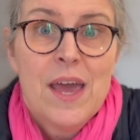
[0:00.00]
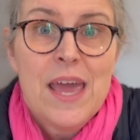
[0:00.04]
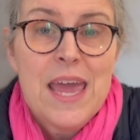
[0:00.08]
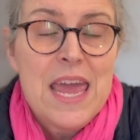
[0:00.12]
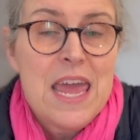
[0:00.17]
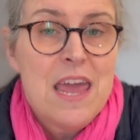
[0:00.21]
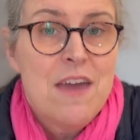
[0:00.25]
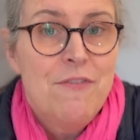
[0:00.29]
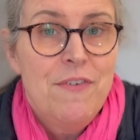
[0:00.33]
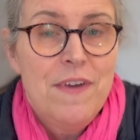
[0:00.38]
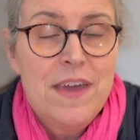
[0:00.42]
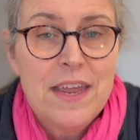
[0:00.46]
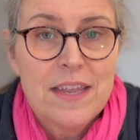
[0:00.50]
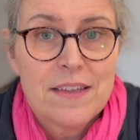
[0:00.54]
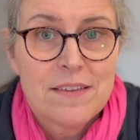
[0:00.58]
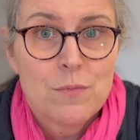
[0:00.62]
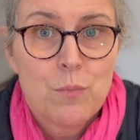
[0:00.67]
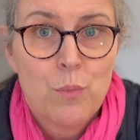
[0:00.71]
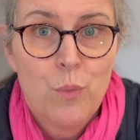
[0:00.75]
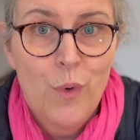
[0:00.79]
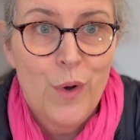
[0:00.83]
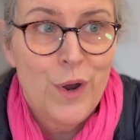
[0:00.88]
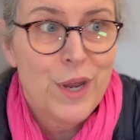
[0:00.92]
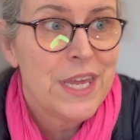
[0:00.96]
if it's
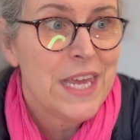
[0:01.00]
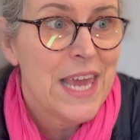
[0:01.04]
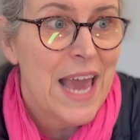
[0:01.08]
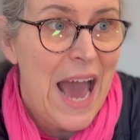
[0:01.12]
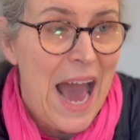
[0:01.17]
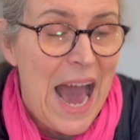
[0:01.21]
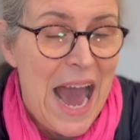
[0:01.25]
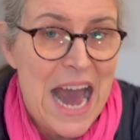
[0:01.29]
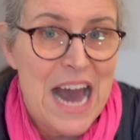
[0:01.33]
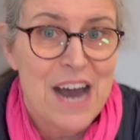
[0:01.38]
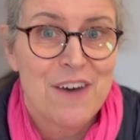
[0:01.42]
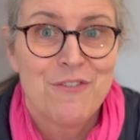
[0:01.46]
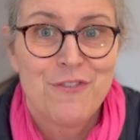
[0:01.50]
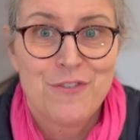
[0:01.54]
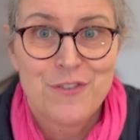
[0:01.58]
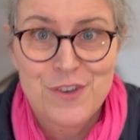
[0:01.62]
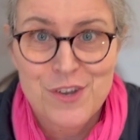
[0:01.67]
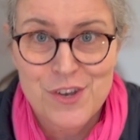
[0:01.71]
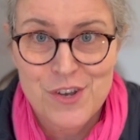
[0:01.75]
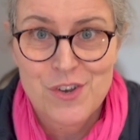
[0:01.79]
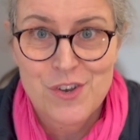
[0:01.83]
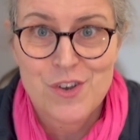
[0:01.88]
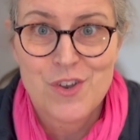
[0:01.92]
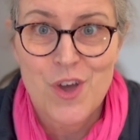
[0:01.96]
what you have
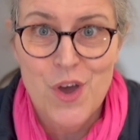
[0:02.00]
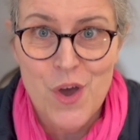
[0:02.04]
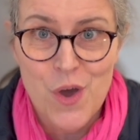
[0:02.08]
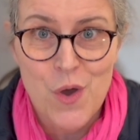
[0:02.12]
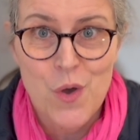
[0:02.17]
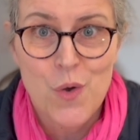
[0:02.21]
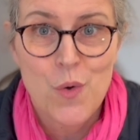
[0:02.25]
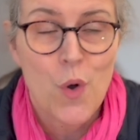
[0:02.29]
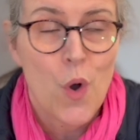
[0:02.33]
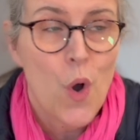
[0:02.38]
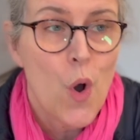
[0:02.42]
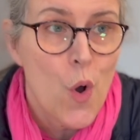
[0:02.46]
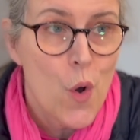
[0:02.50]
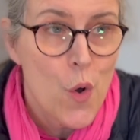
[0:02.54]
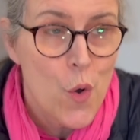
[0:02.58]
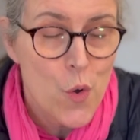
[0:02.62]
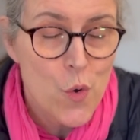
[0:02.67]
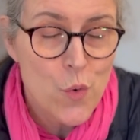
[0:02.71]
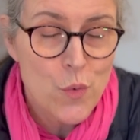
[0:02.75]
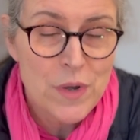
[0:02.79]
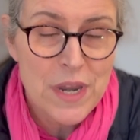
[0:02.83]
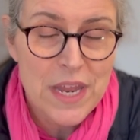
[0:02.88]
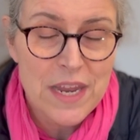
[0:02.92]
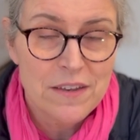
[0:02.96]
to do,
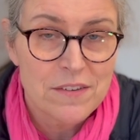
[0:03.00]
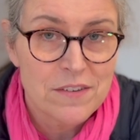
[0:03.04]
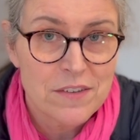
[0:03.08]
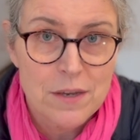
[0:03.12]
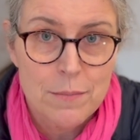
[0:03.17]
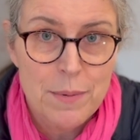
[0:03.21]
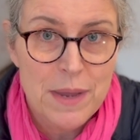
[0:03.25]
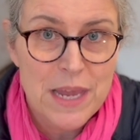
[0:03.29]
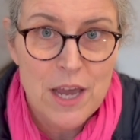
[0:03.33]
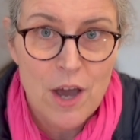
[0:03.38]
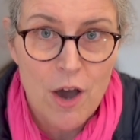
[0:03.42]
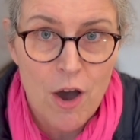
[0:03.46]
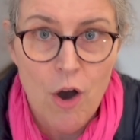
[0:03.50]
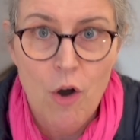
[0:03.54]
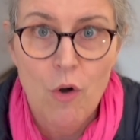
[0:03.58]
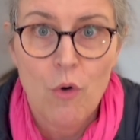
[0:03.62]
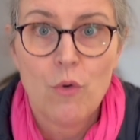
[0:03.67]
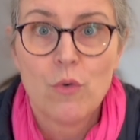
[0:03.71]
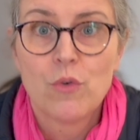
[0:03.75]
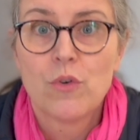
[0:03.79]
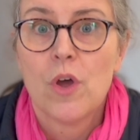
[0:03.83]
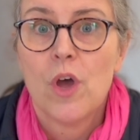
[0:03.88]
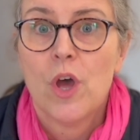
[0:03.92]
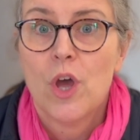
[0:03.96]
who needs to be
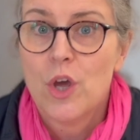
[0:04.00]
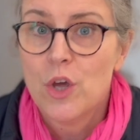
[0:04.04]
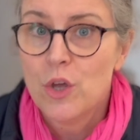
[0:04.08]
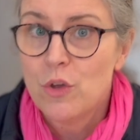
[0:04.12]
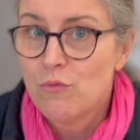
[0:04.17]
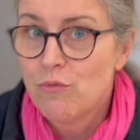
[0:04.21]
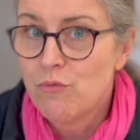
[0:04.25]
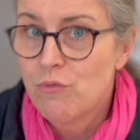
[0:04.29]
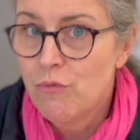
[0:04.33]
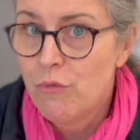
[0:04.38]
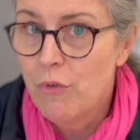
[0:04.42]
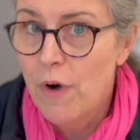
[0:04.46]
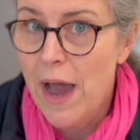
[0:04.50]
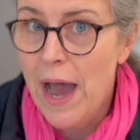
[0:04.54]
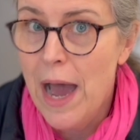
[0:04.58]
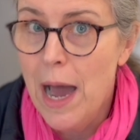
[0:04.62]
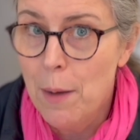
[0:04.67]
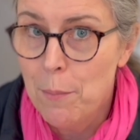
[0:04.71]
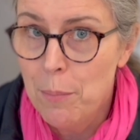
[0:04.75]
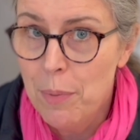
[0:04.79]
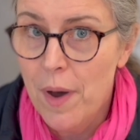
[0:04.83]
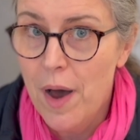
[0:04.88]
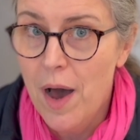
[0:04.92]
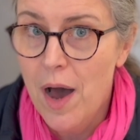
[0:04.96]
cold?
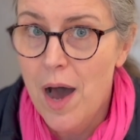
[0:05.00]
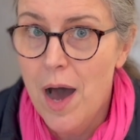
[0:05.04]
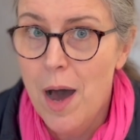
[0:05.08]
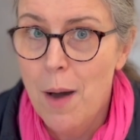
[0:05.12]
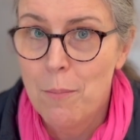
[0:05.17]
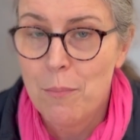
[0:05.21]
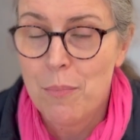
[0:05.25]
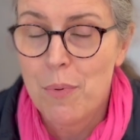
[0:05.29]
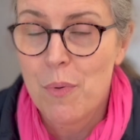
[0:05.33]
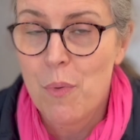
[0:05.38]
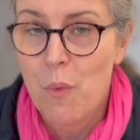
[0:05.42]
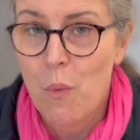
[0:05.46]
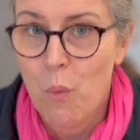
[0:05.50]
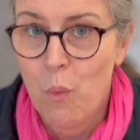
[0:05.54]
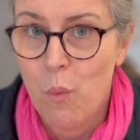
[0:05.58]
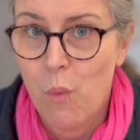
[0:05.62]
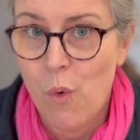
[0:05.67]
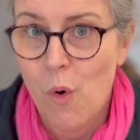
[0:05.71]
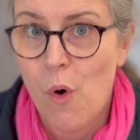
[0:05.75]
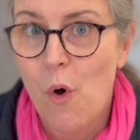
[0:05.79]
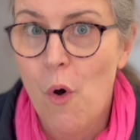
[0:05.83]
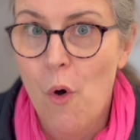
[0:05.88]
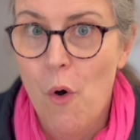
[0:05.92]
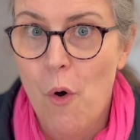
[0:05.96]
Wrap up
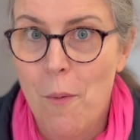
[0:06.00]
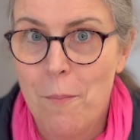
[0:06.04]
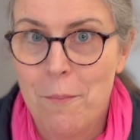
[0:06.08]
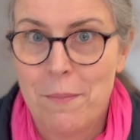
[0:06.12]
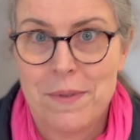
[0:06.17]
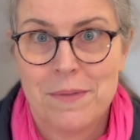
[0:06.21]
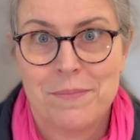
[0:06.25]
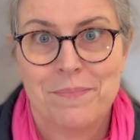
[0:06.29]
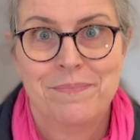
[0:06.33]
warm.